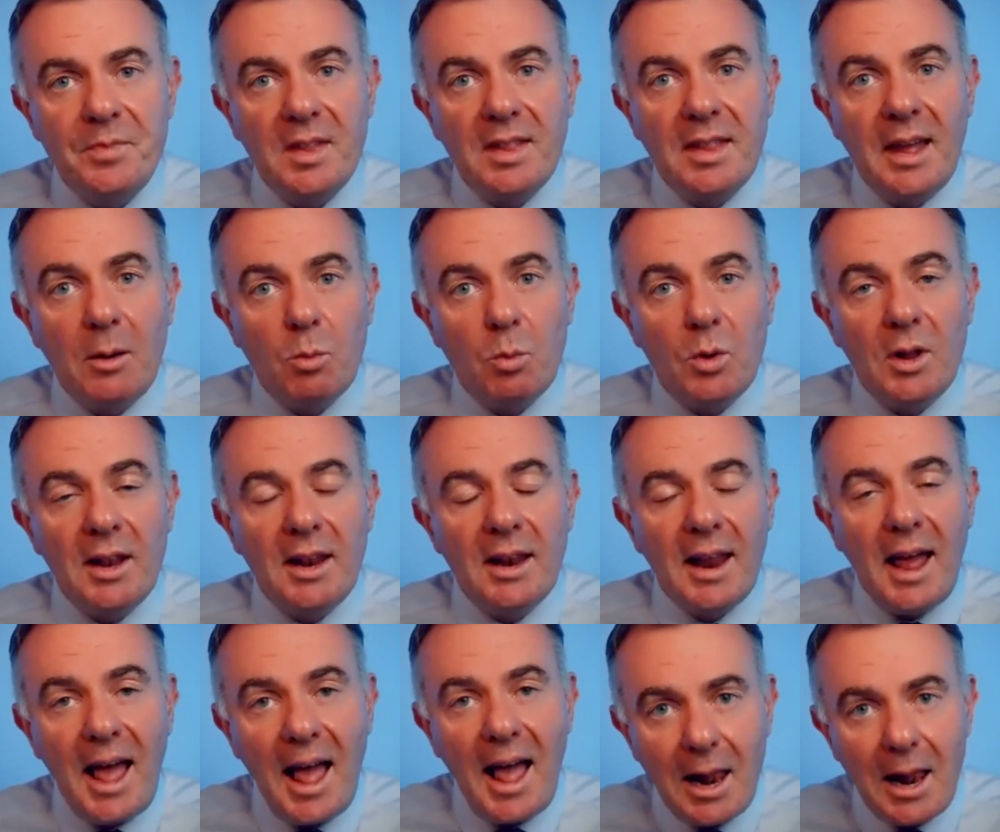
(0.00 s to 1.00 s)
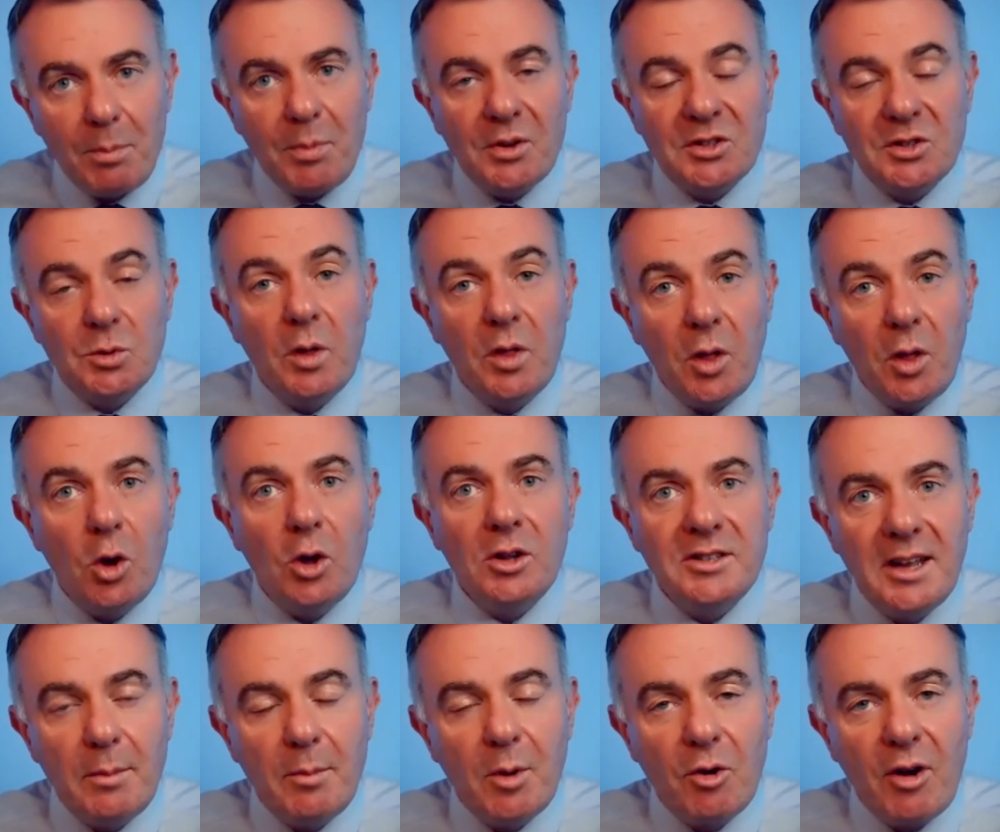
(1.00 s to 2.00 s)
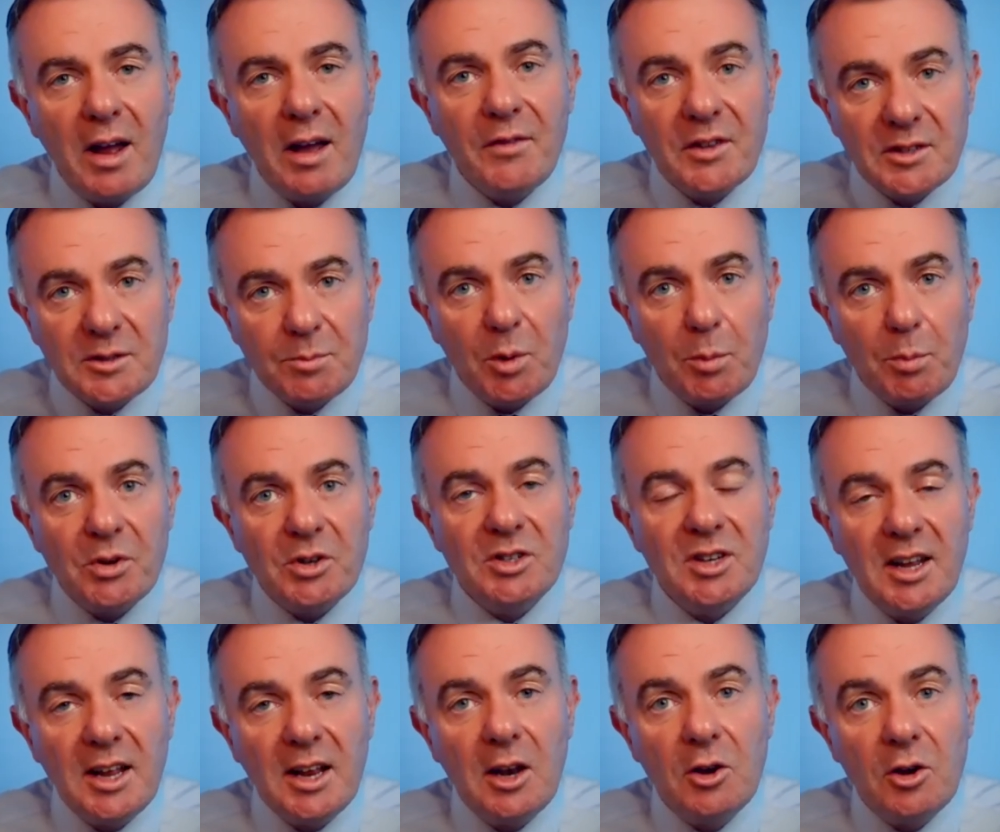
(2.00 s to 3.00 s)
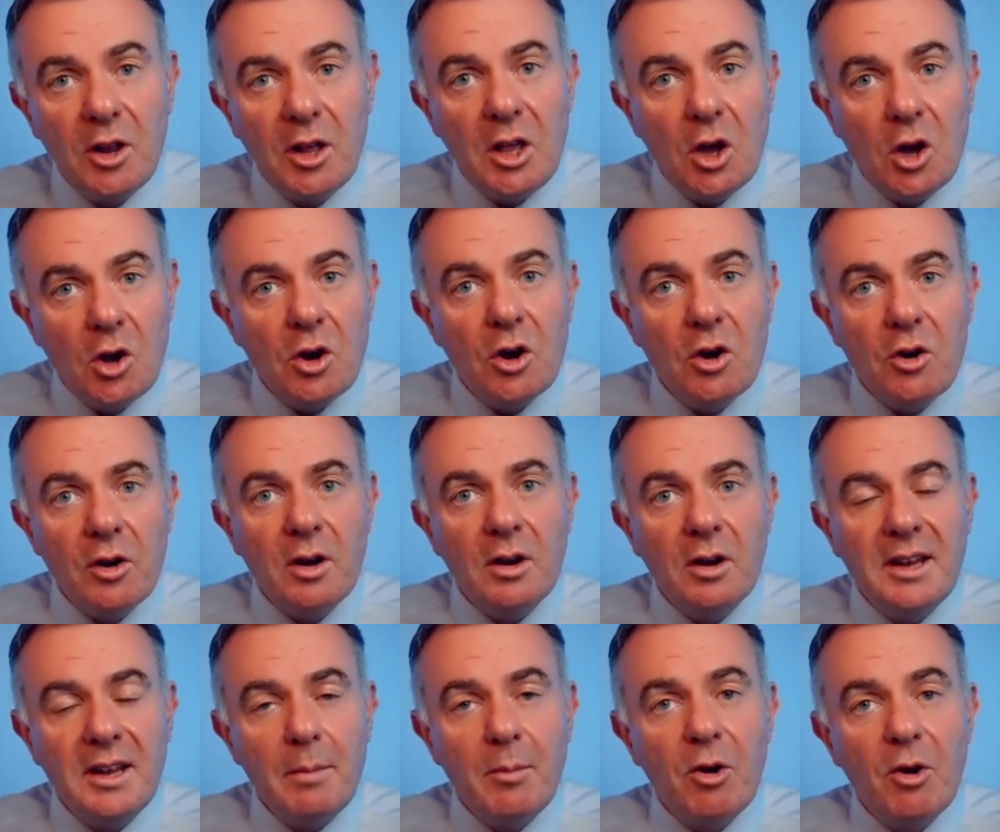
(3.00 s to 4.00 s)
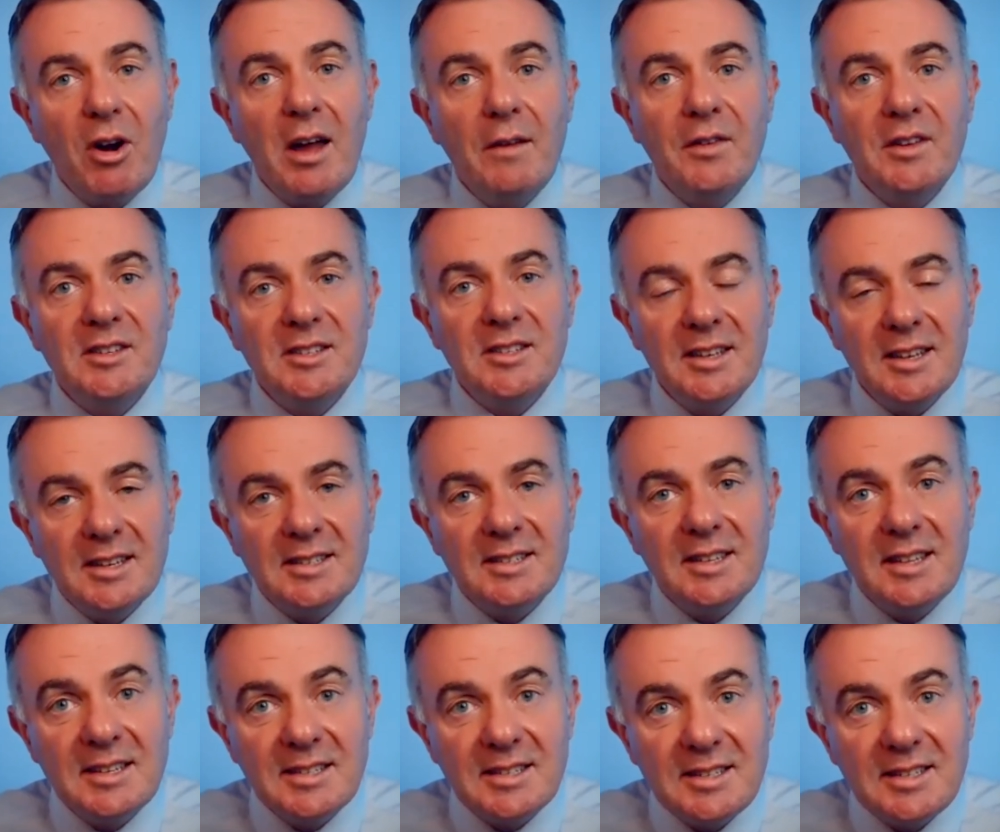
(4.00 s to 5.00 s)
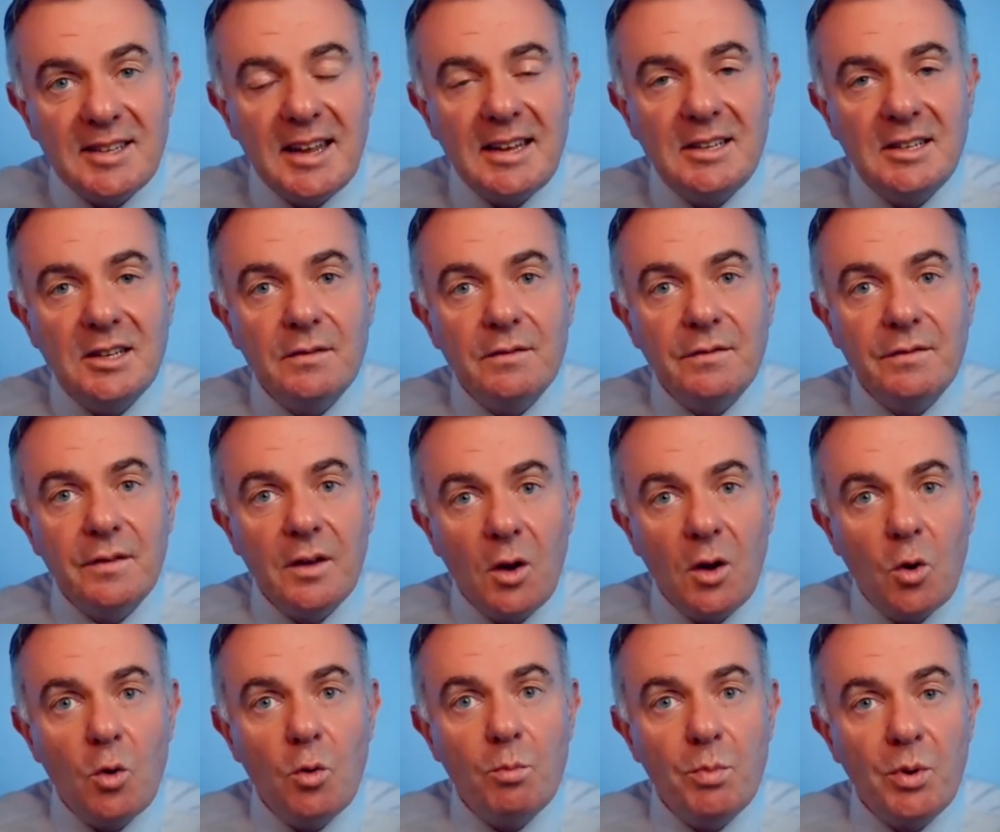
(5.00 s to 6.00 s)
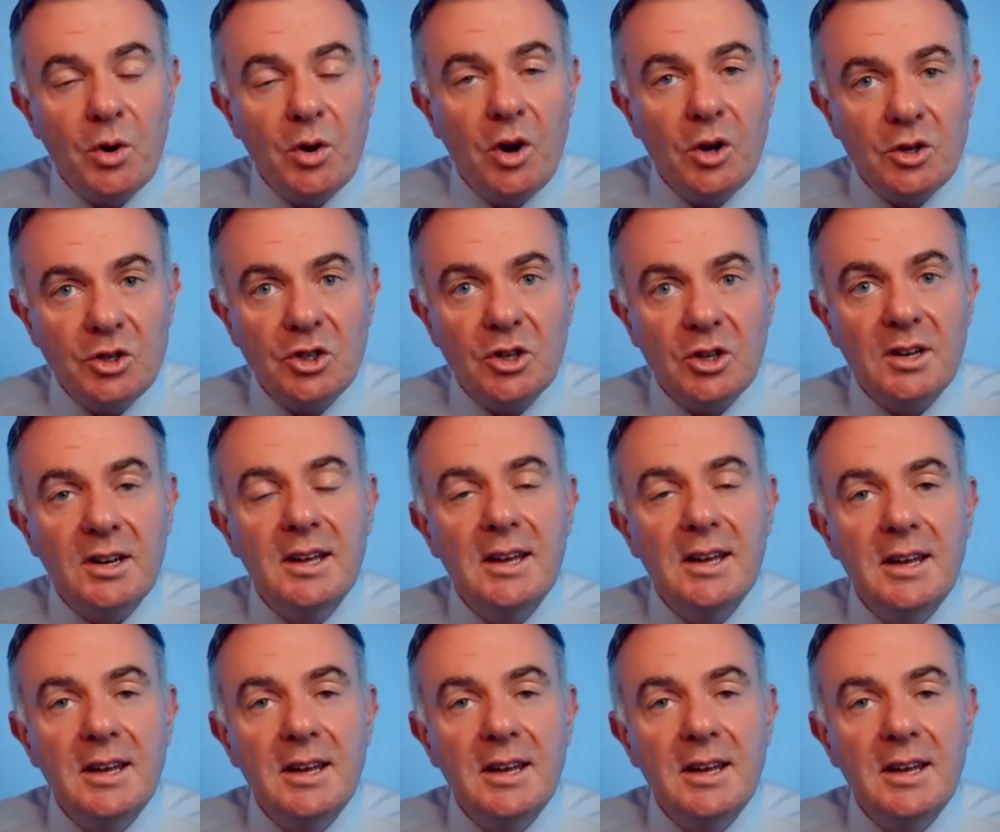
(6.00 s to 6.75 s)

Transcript: that will help us with all demographics, but particularly younger demographics, is distinctive home production,